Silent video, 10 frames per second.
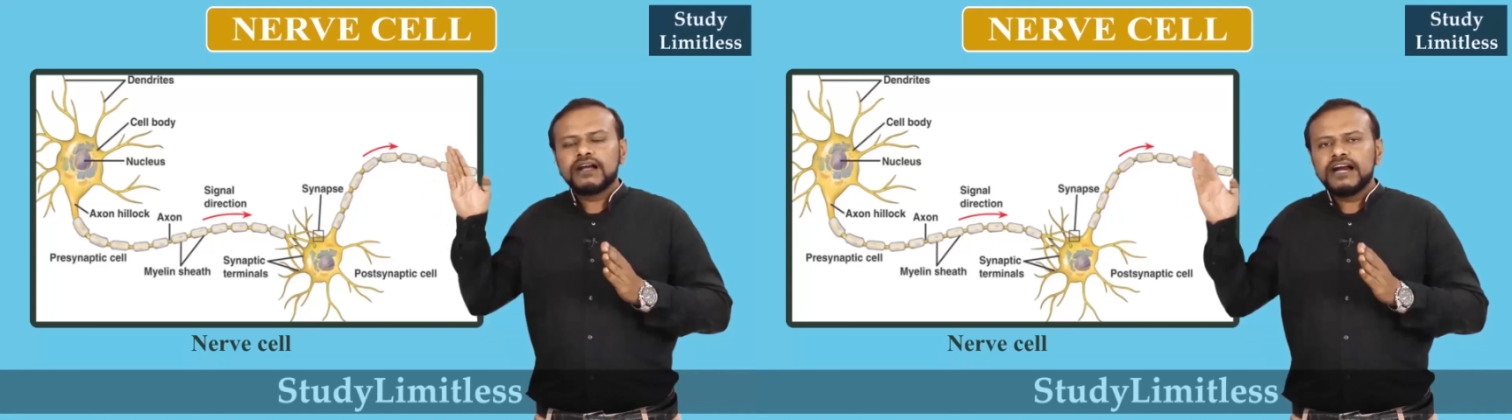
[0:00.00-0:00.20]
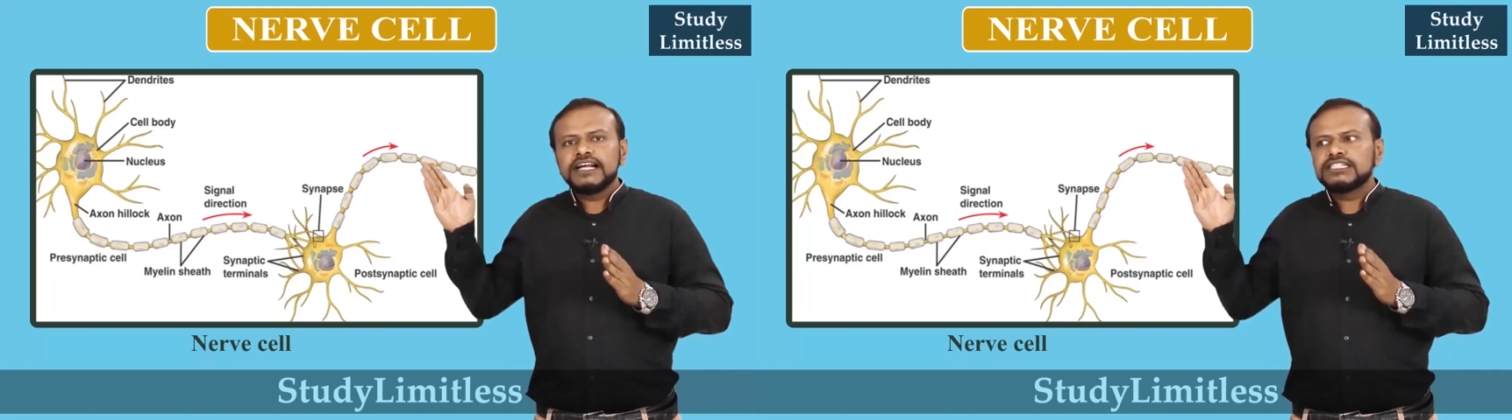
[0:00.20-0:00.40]

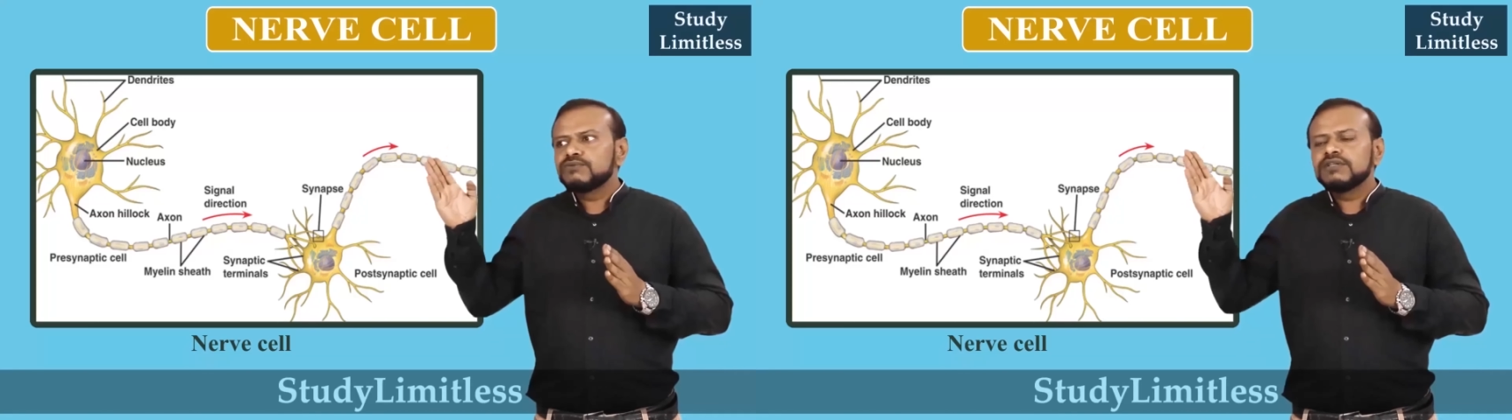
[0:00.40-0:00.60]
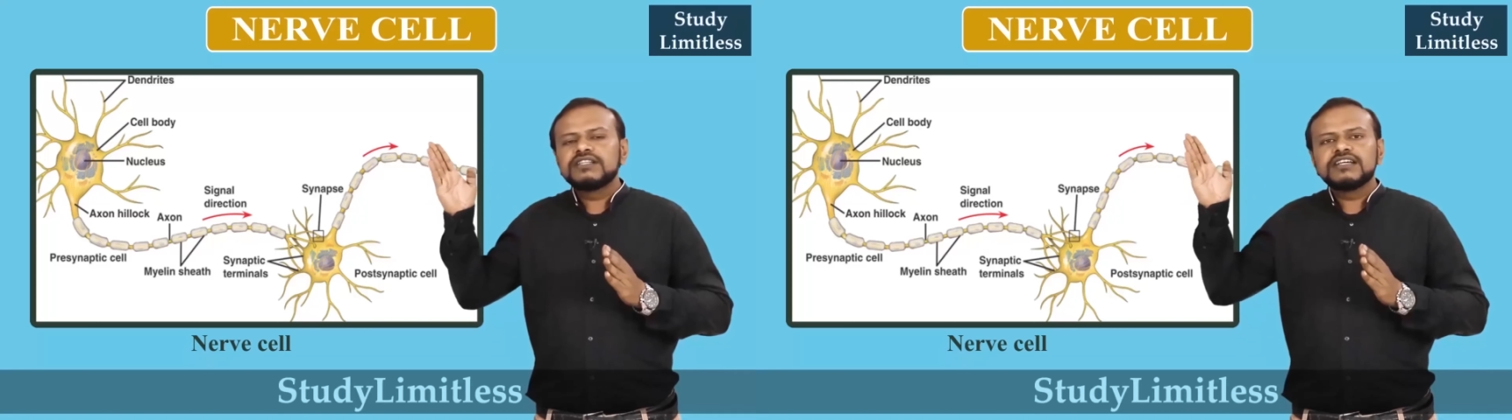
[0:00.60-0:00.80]

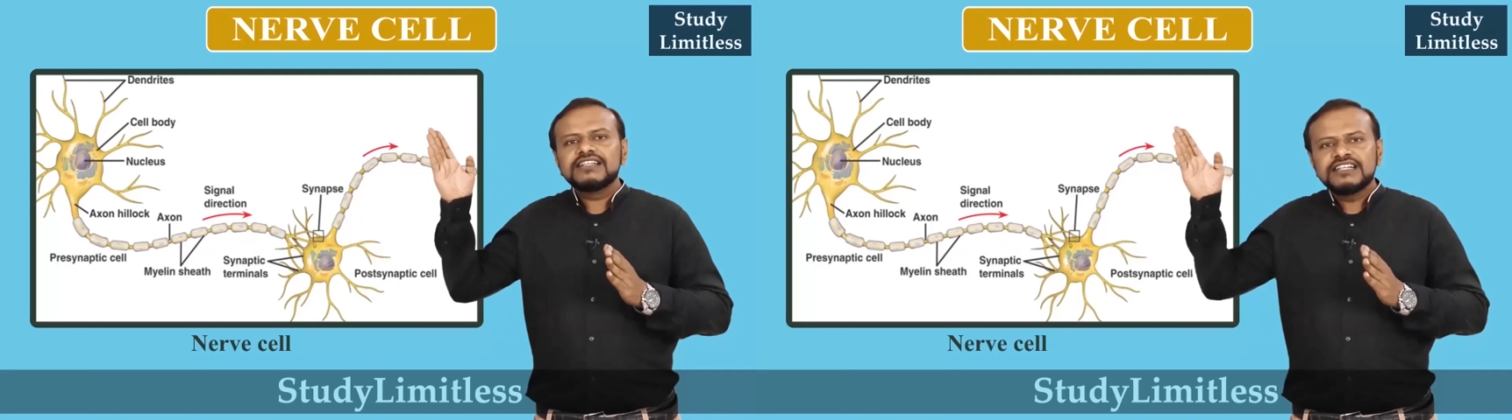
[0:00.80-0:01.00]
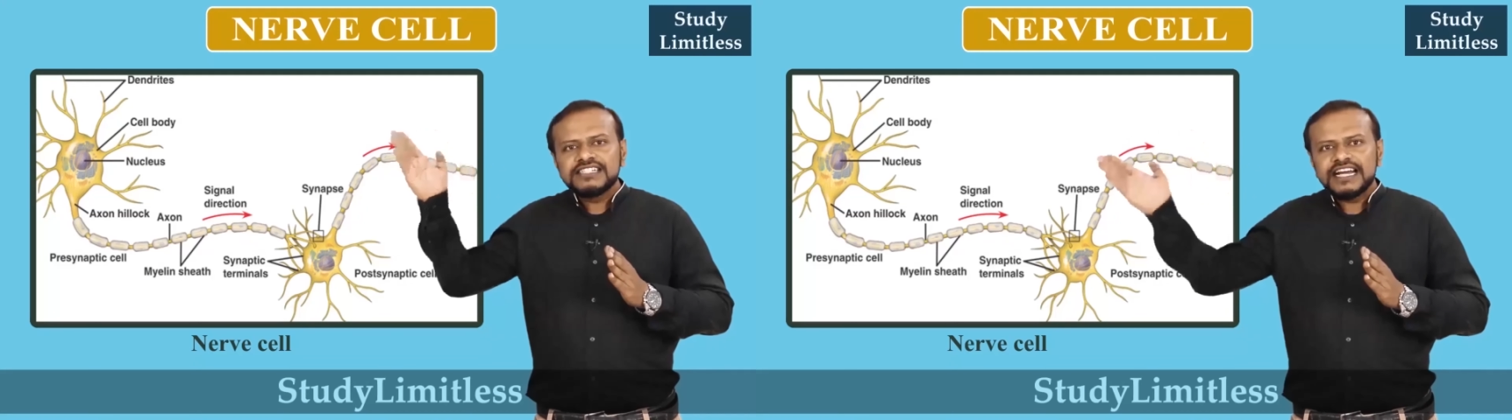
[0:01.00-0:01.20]
connects with
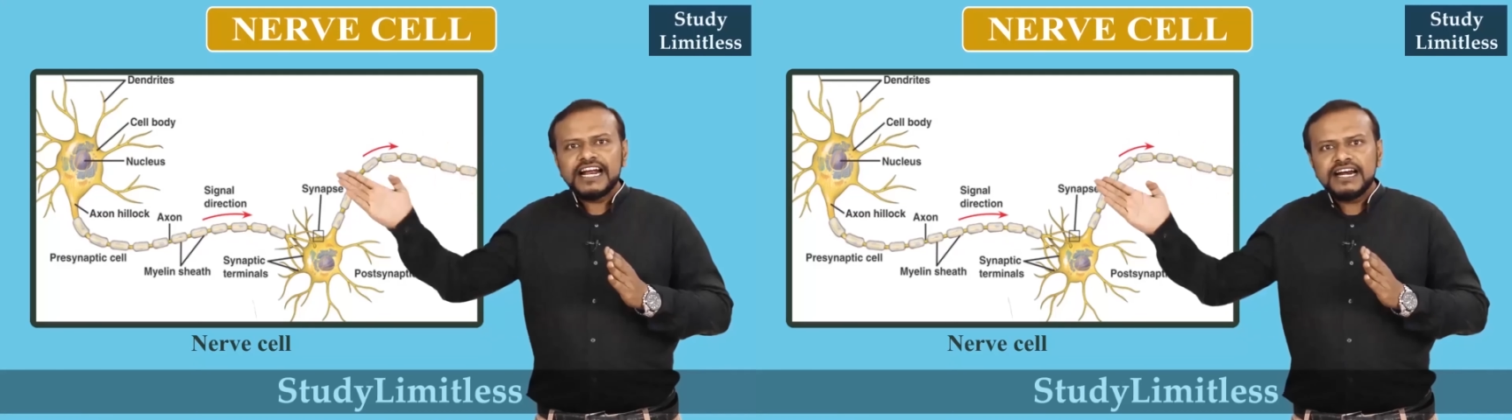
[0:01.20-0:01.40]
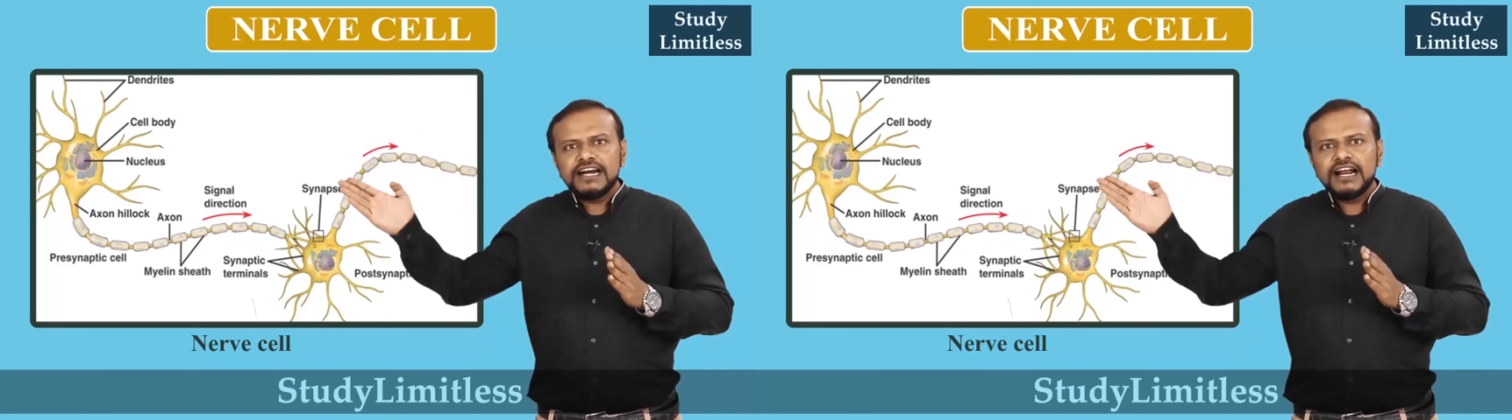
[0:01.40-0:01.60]
the
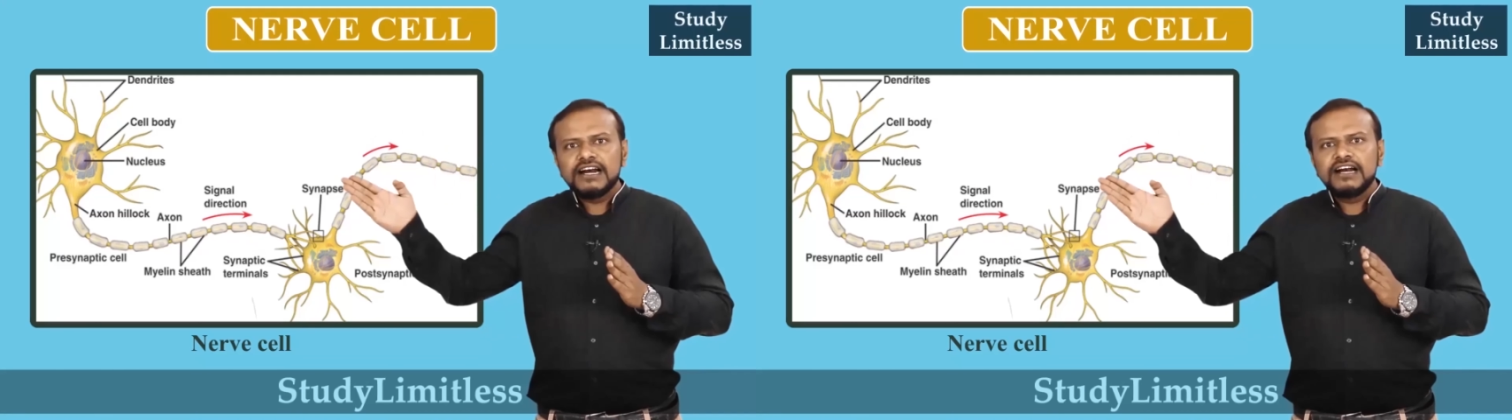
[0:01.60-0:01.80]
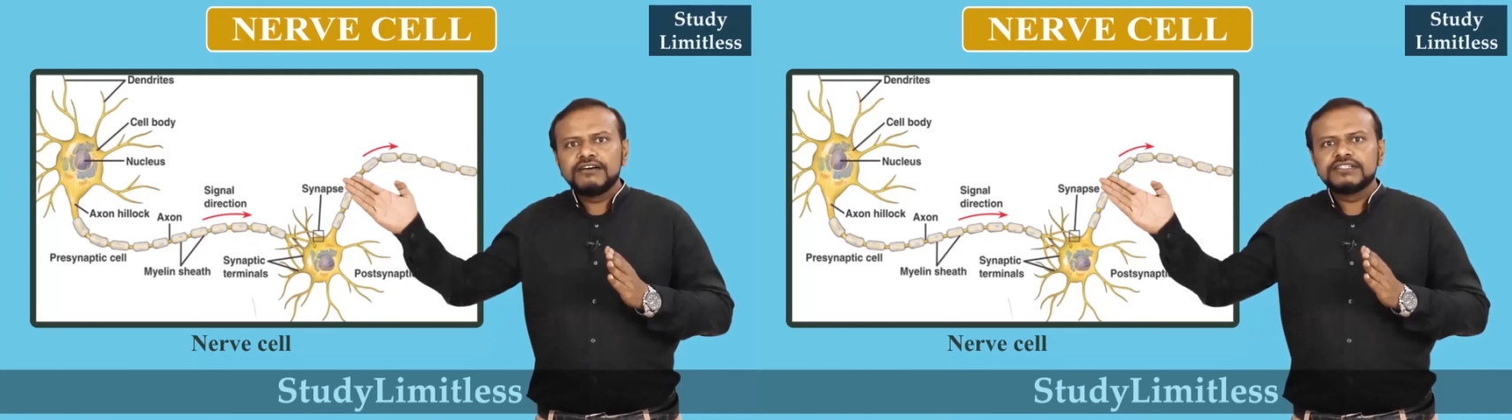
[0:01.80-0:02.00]
second
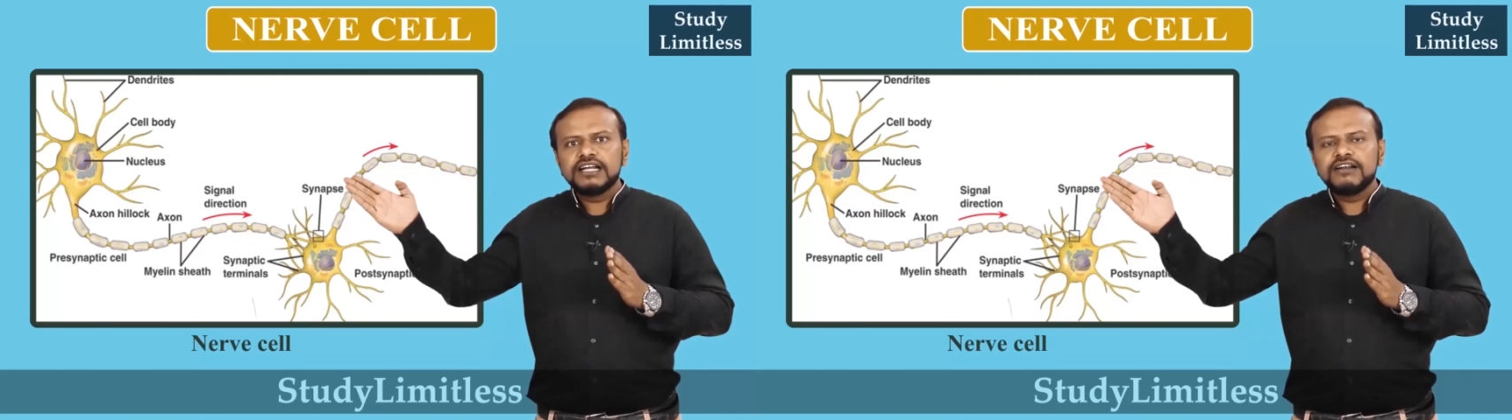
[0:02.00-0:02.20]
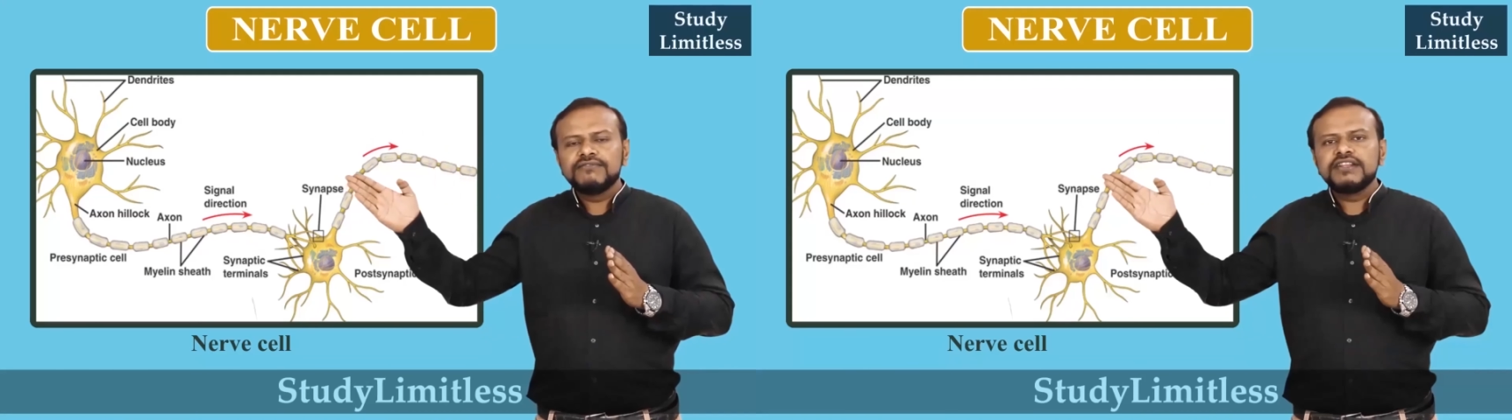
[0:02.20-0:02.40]
nerve
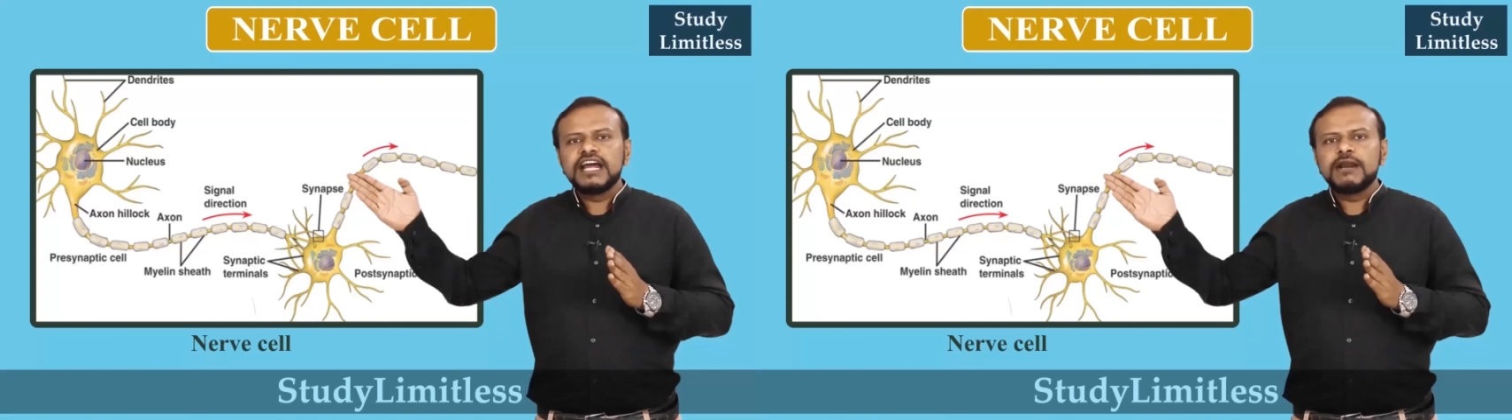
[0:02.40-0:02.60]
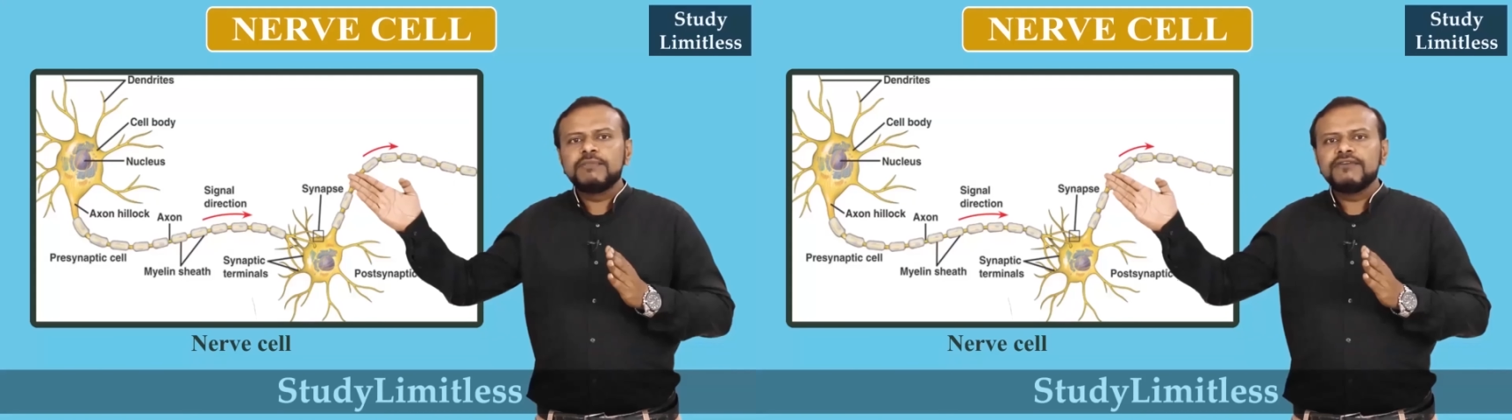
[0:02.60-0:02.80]
cell with
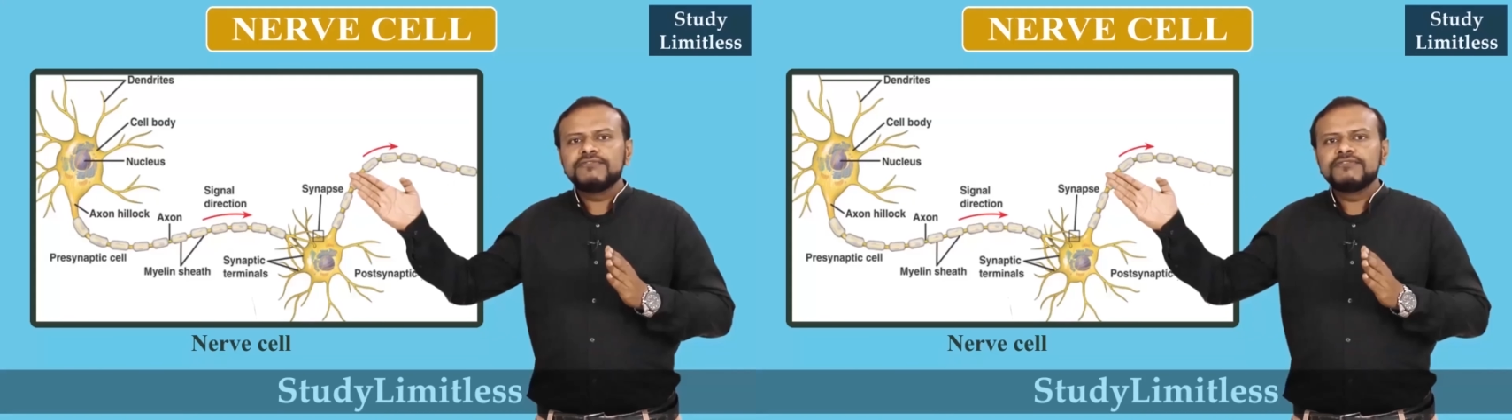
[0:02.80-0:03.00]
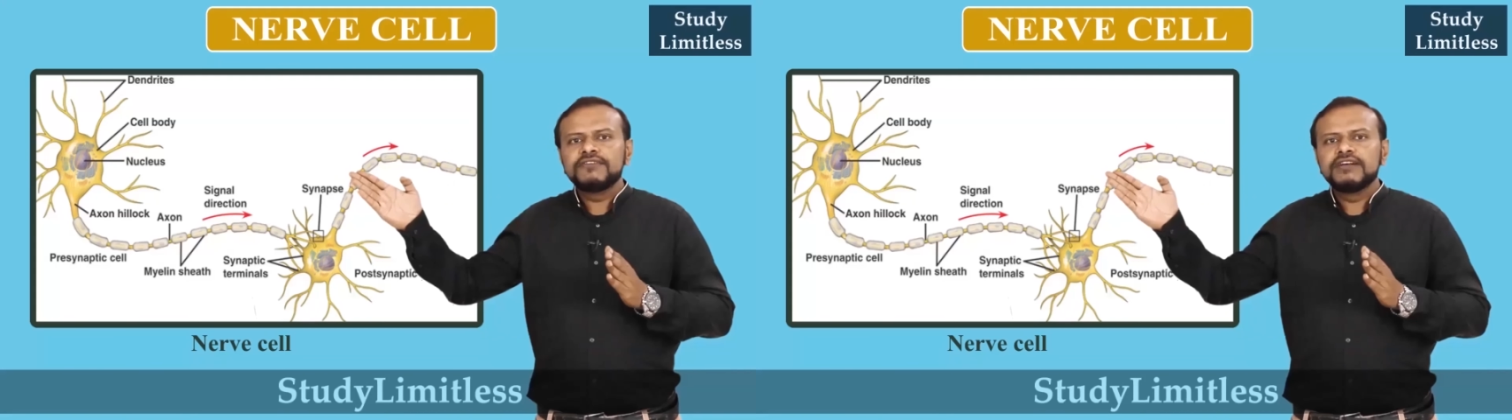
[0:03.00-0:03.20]
the help
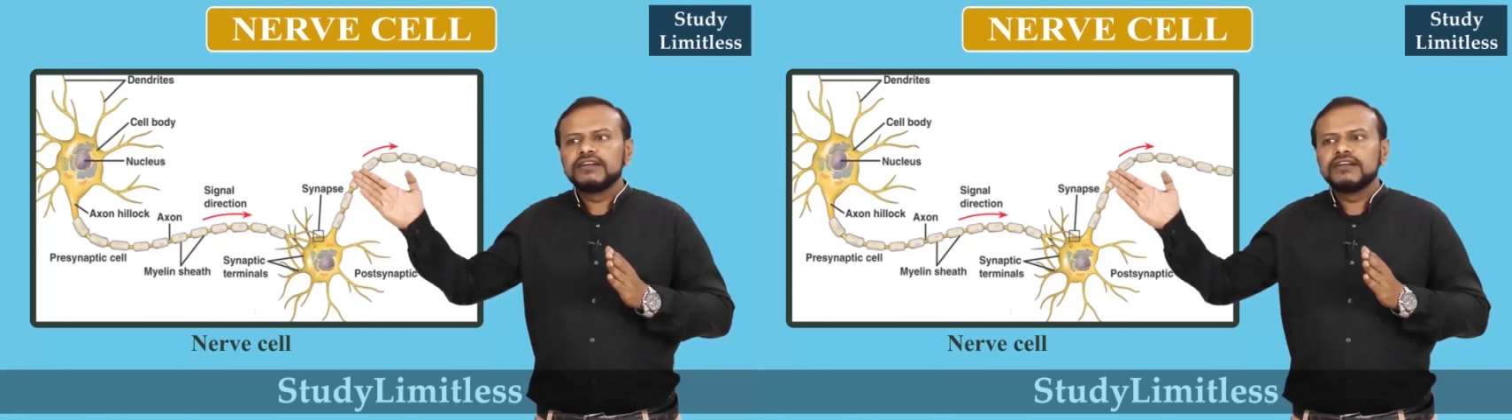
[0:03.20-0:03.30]
of